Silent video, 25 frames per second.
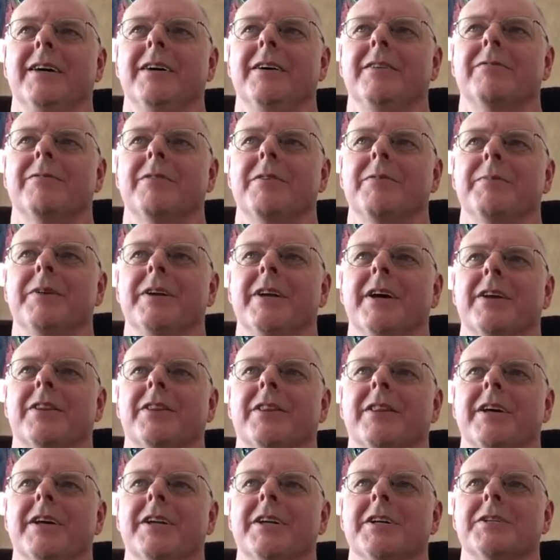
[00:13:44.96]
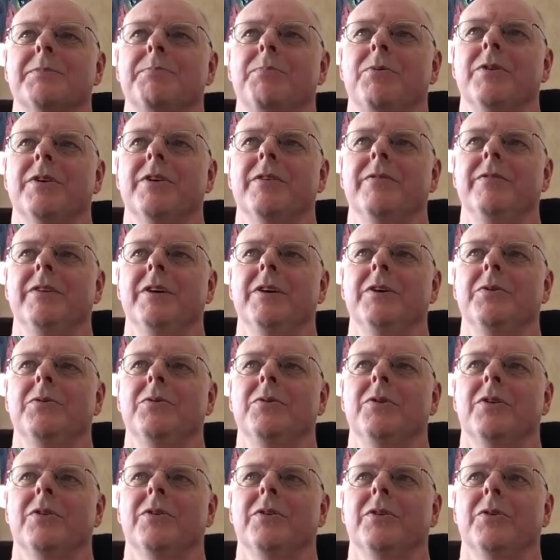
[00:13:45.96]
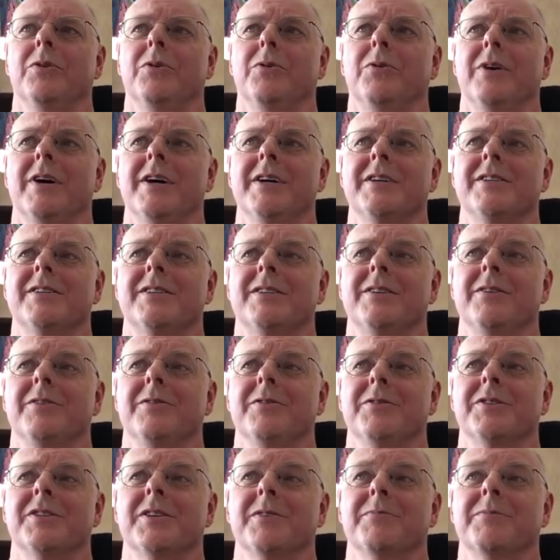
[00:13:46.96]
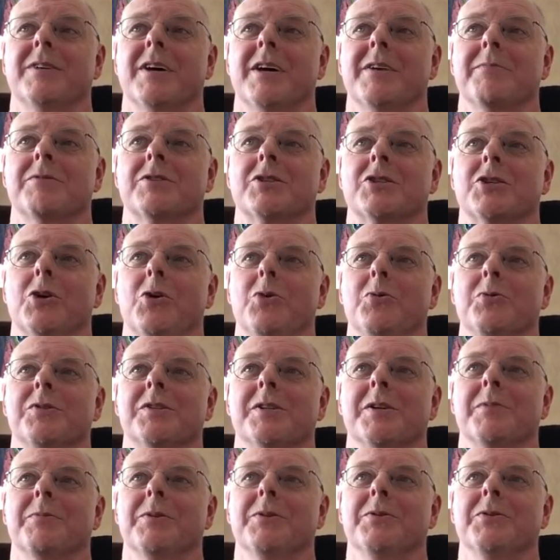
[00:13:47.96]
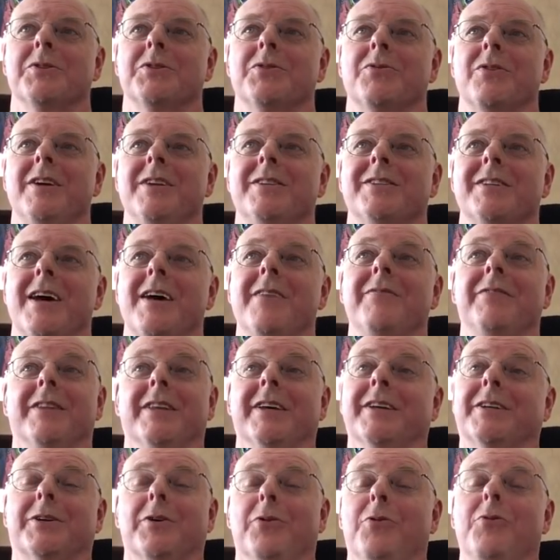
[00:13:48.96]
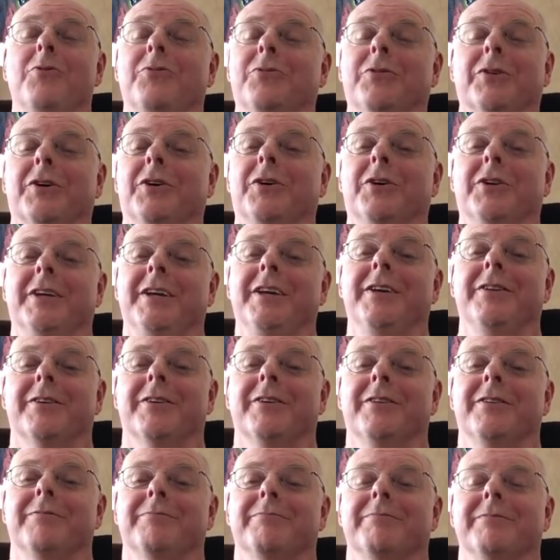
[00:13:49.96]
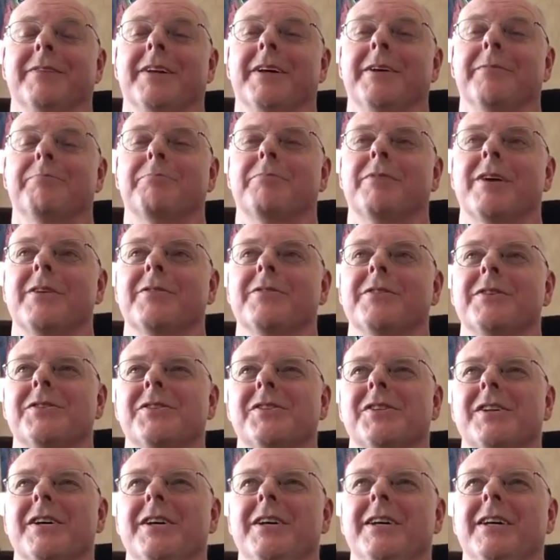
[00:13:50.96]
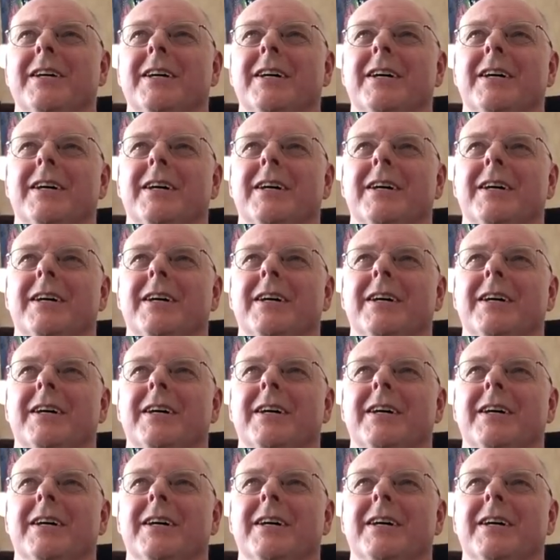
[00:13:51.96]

from an athletics point of view, although I still sometimes show some of those traits. I haven't let go of it all either, I'm proud to say.